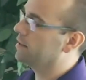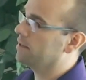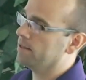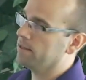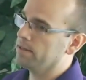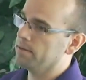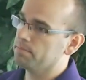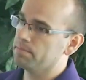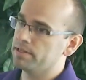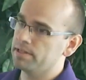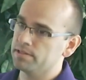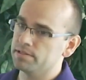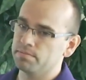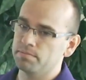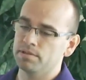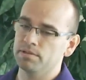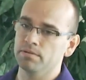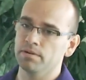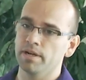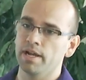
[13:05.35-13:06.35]

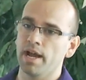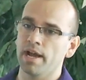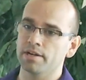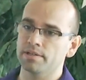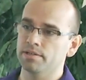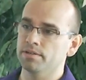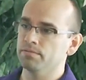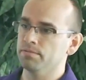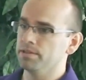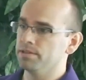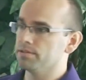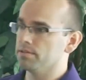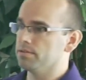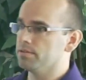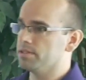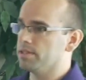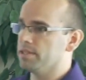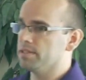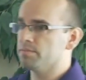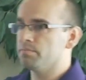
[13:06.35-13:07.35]
participatory action
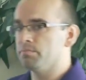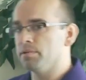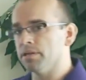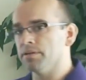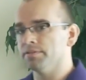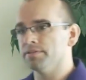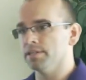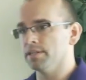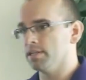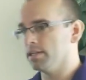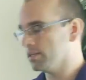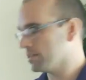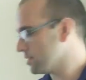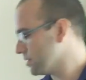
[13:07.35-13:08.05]
research is built in